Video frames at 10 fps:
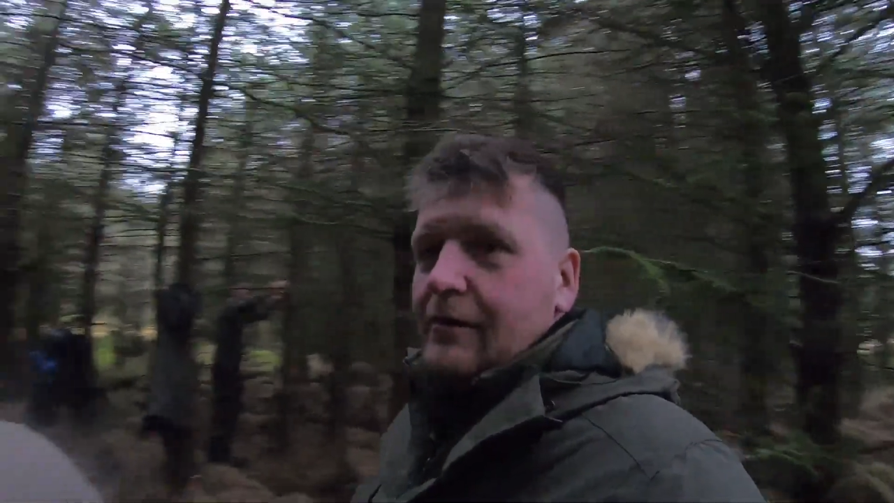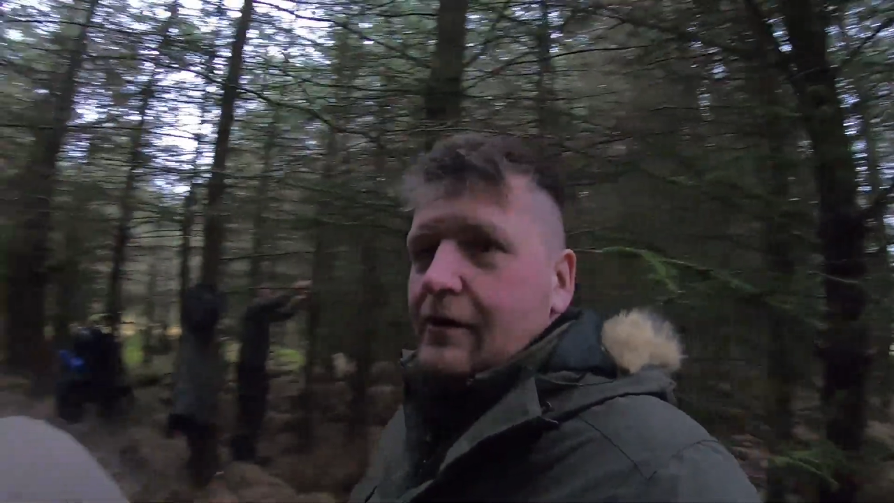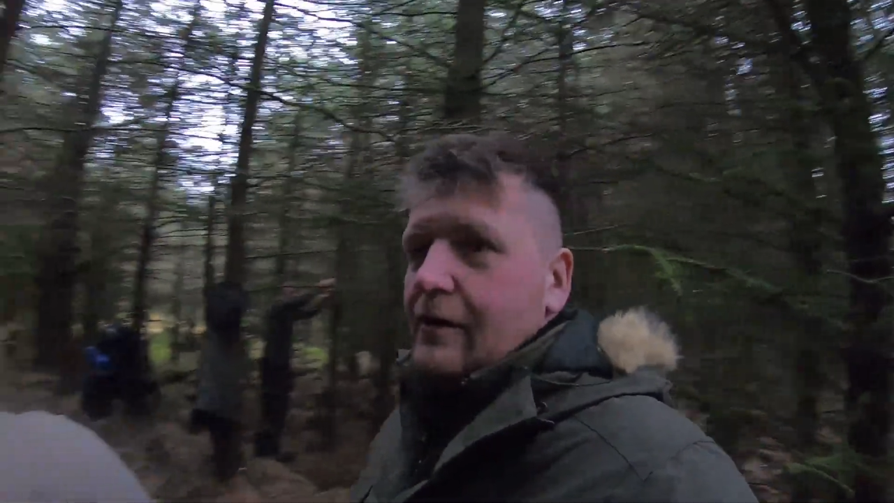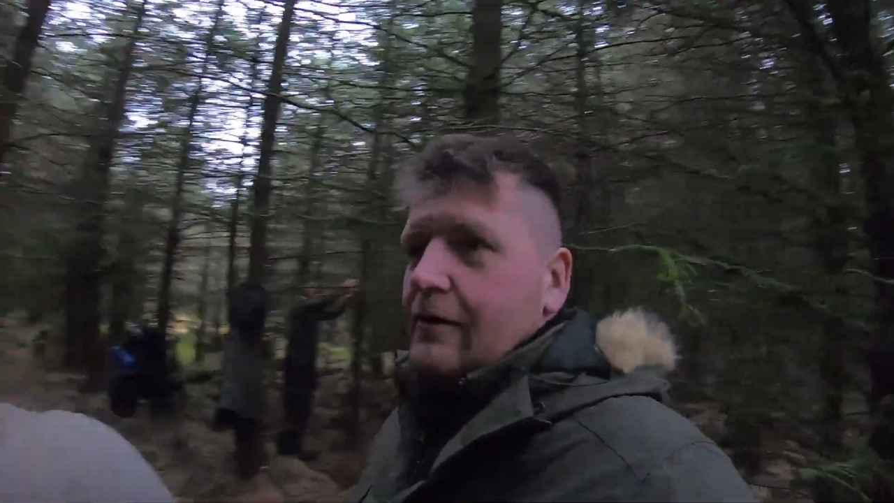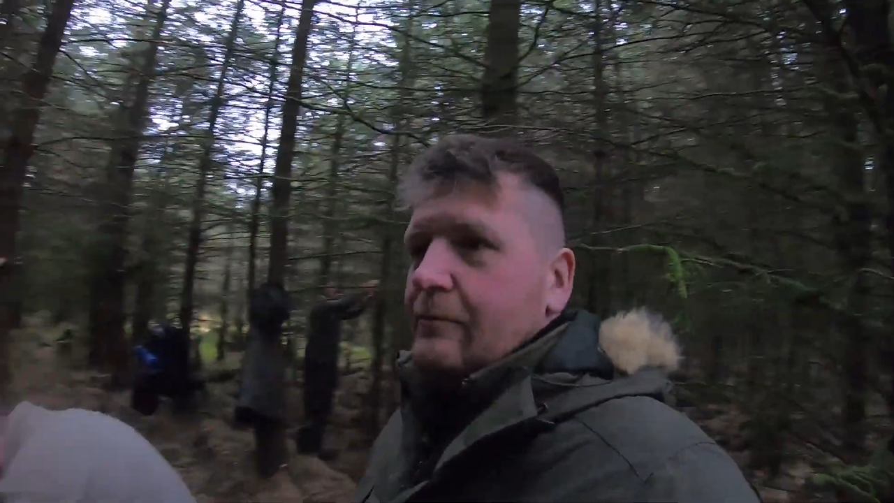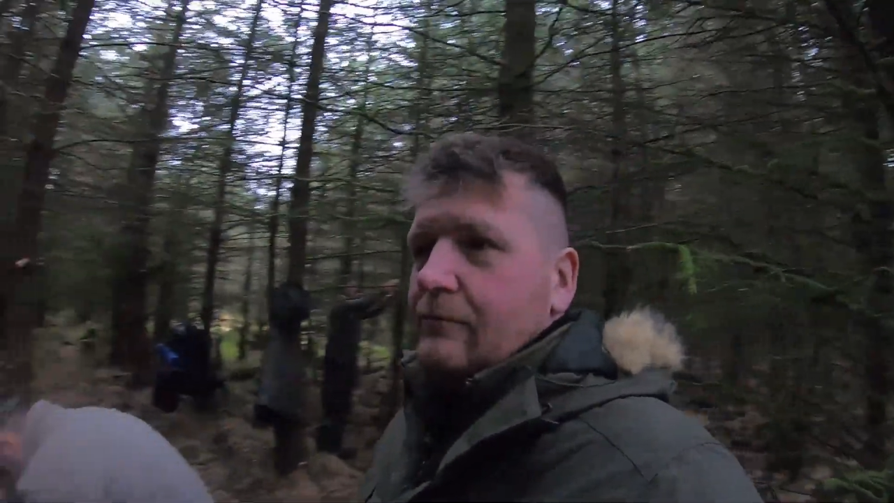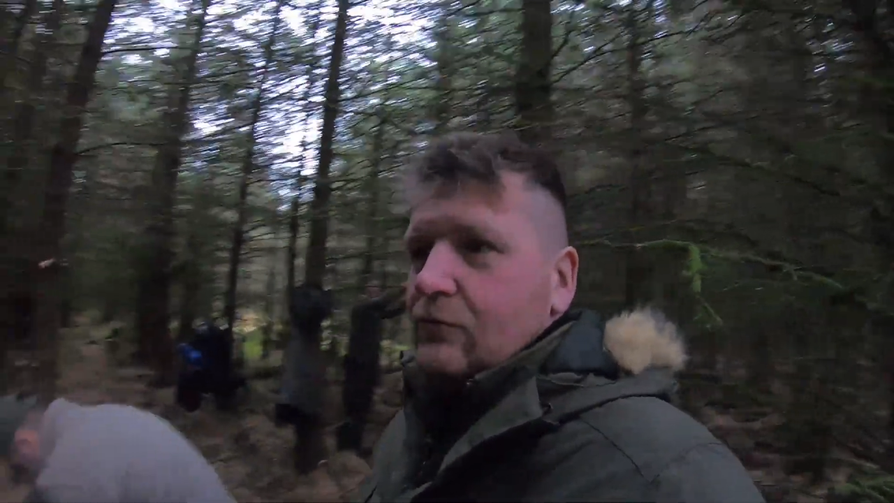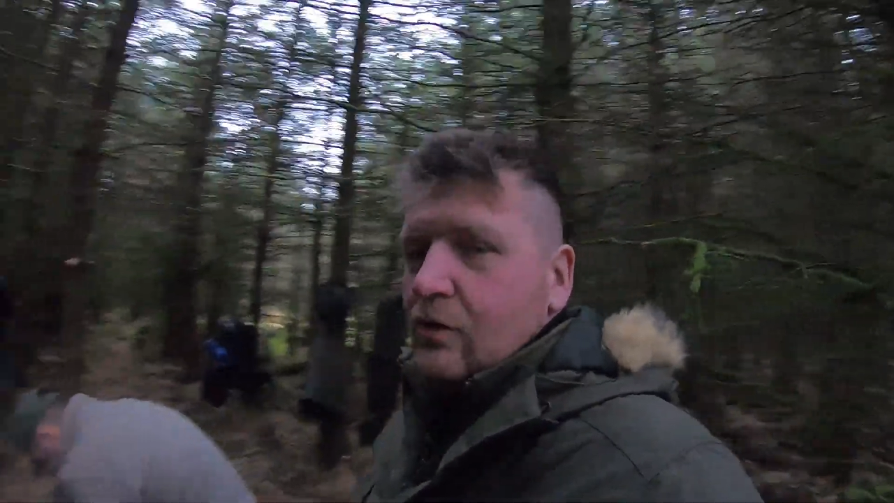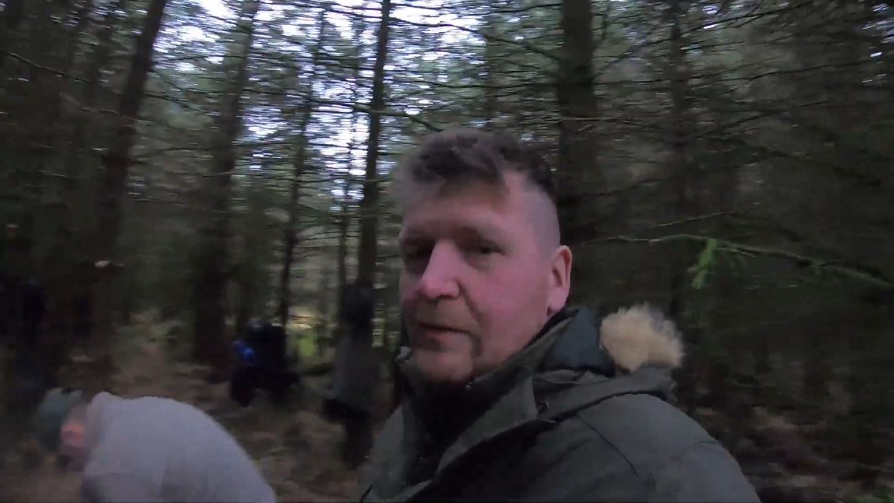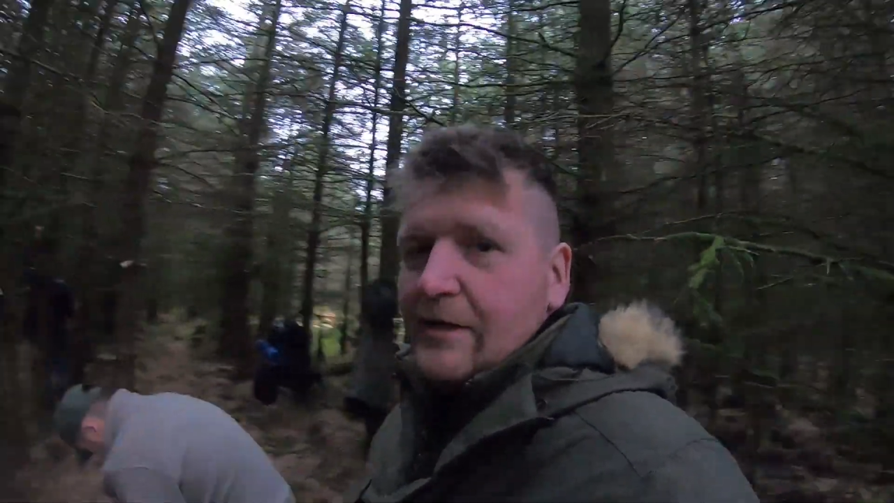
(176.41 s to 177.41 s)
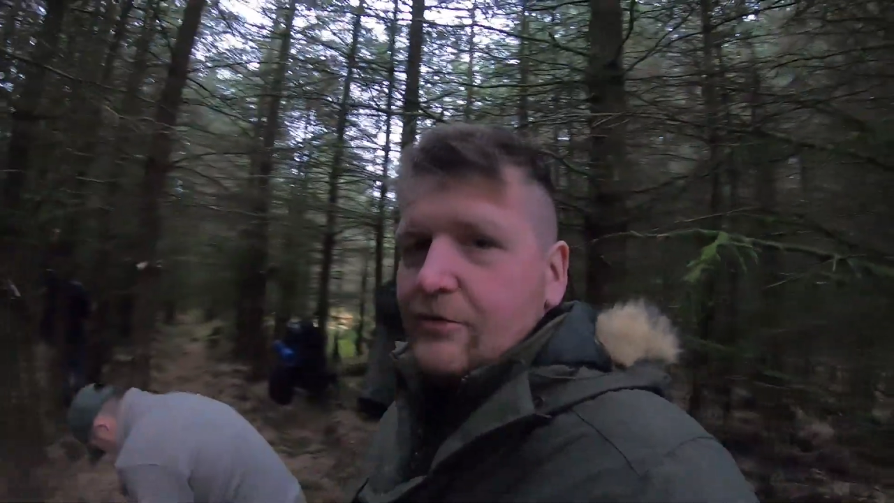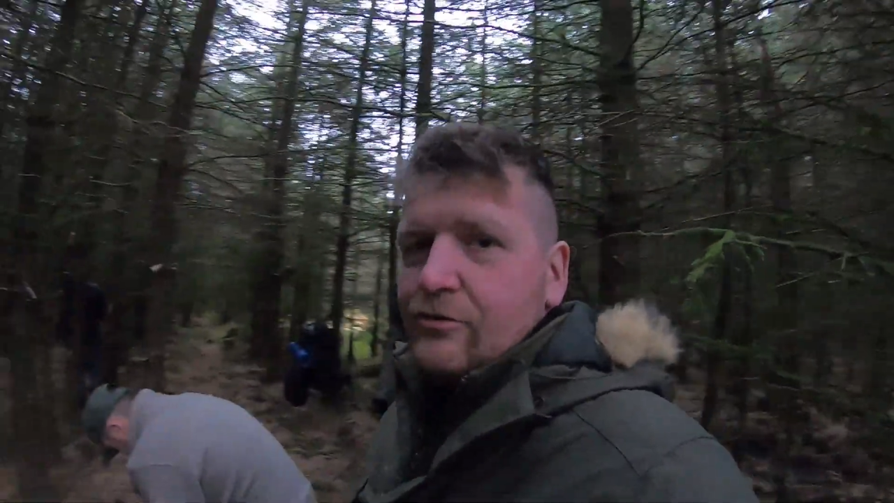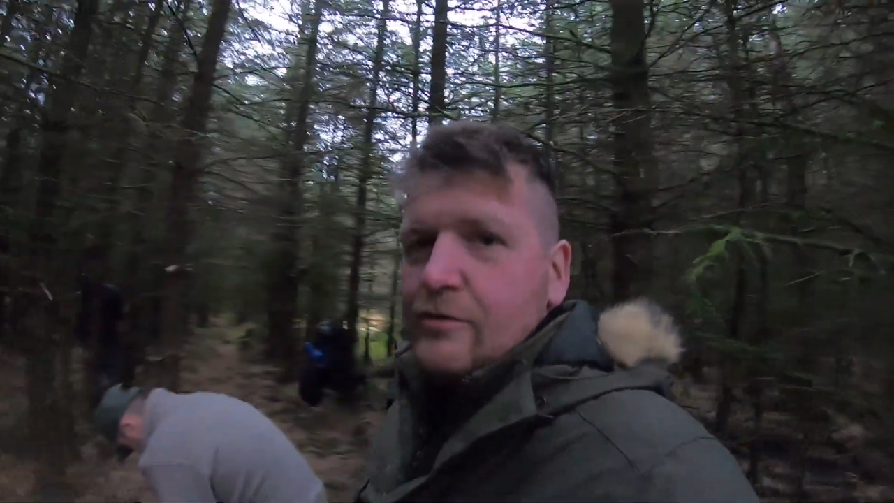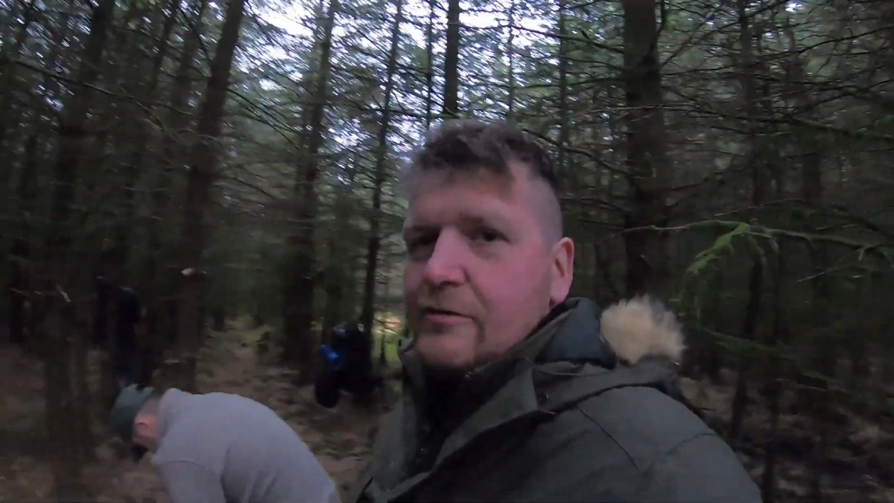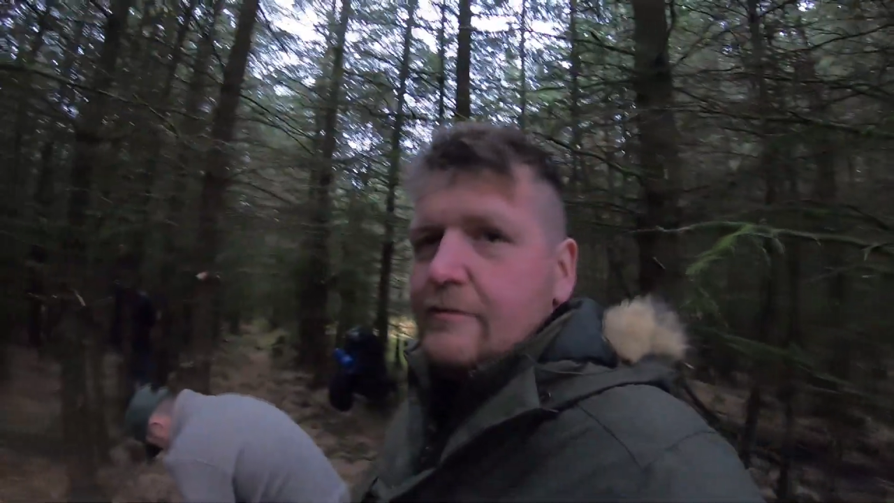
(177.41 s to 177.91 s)
Um, Tom had
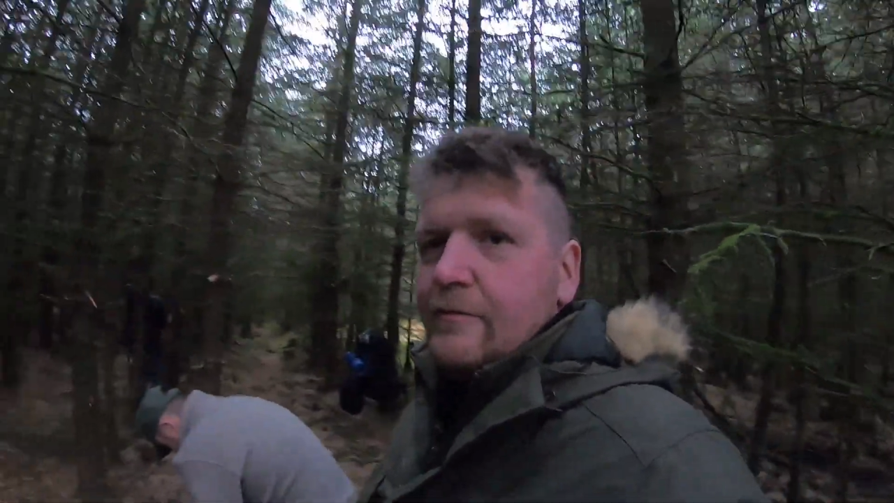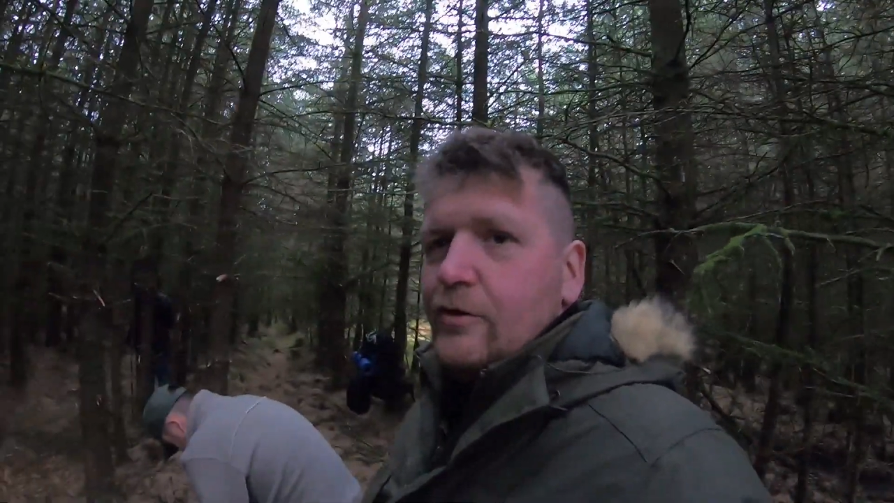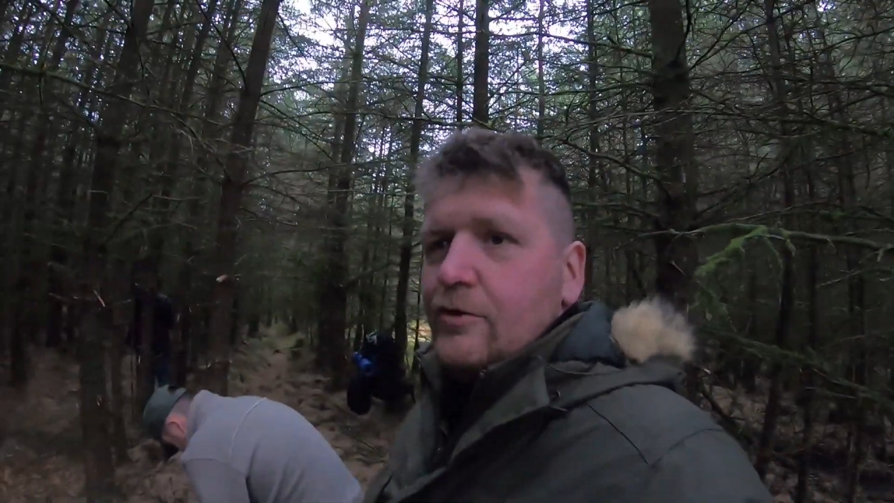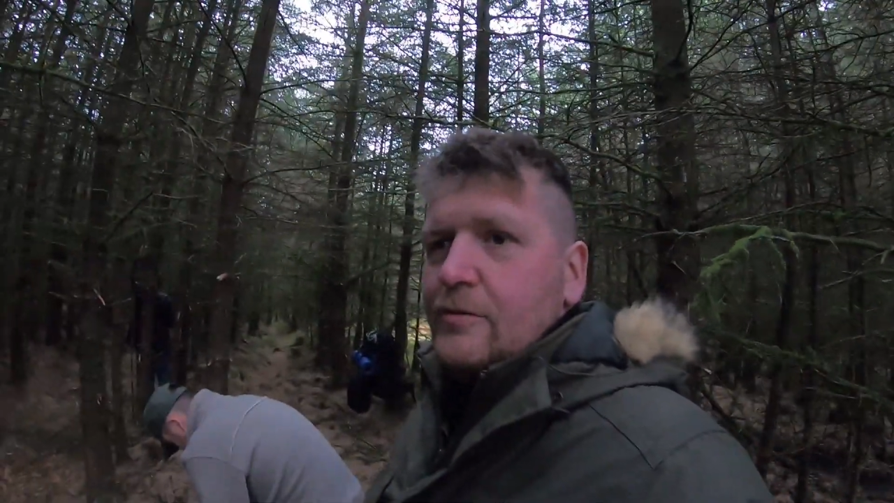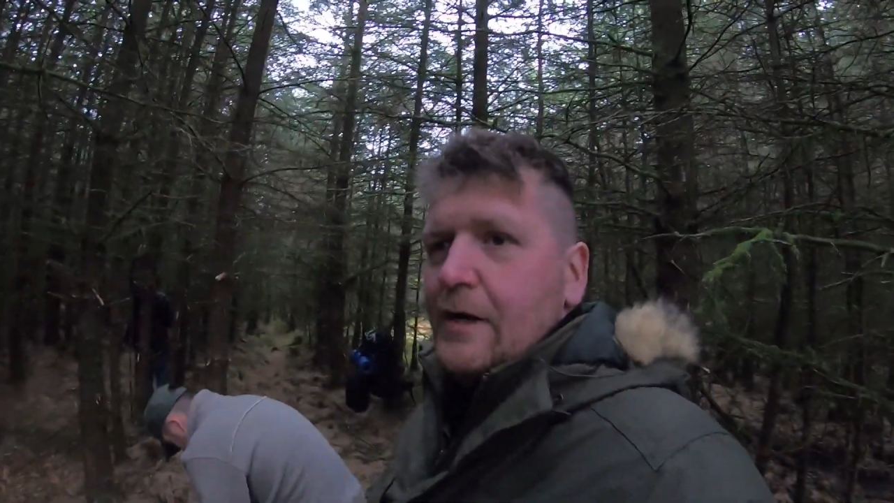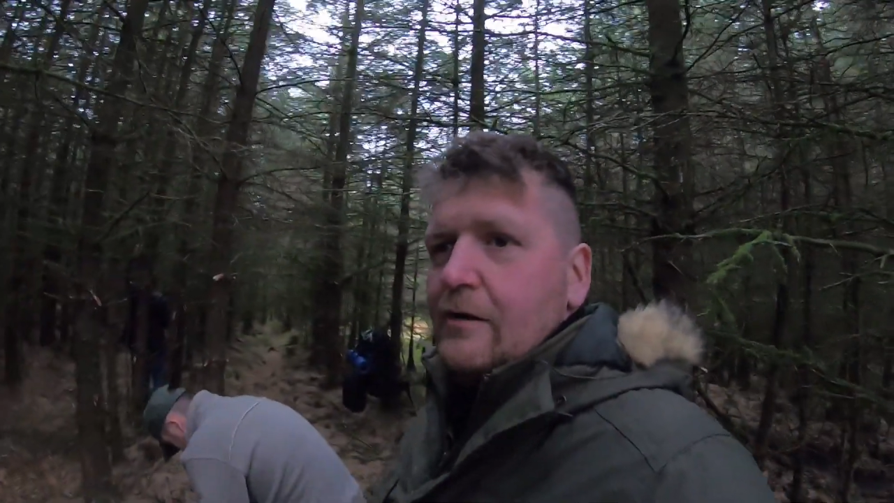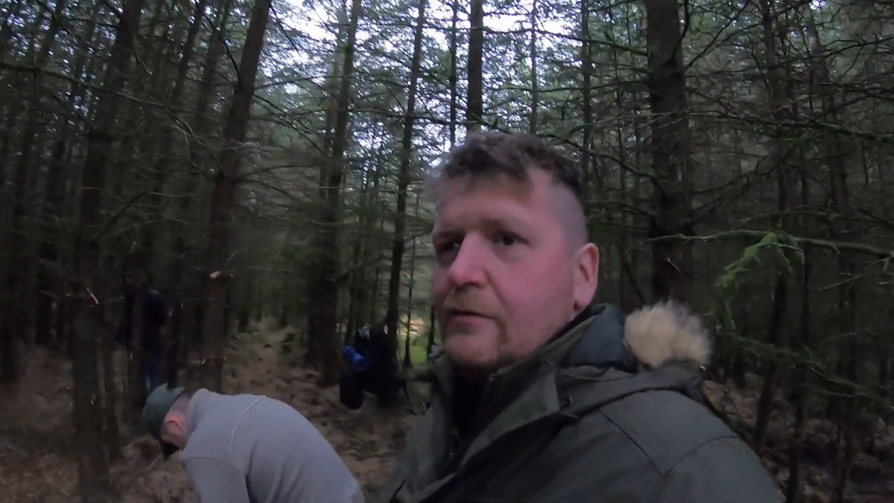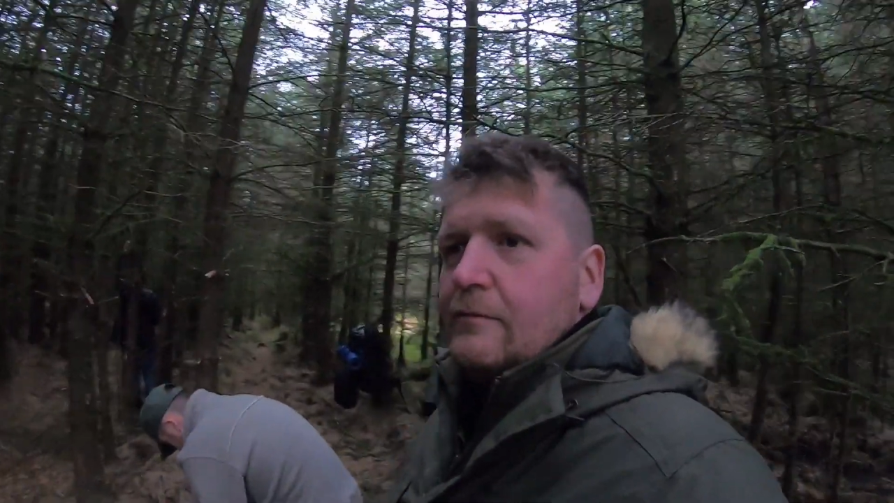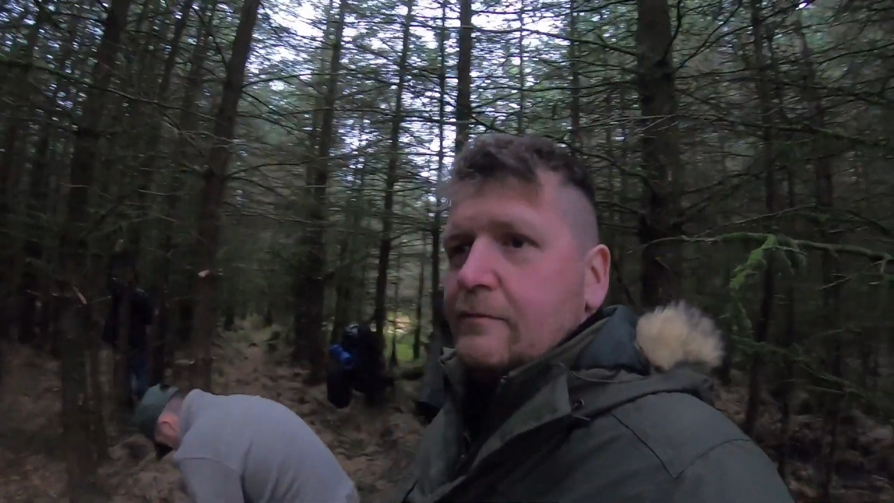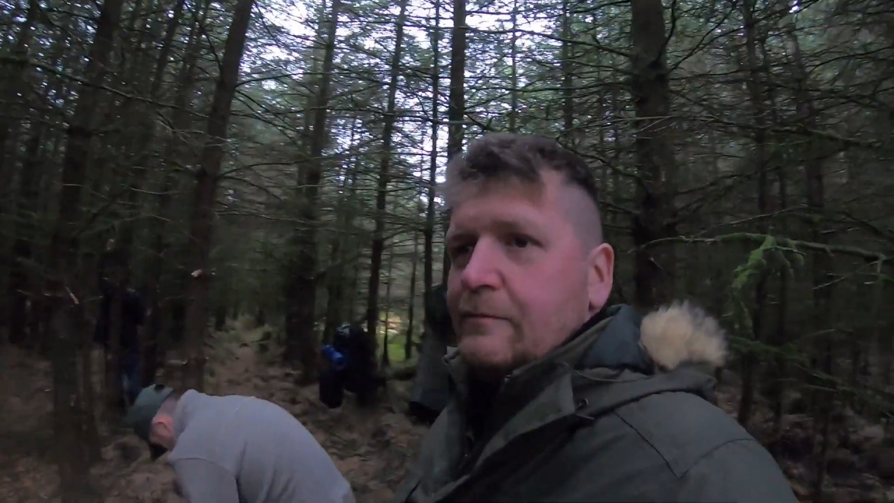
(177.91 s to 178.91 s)
intrusive thoughts about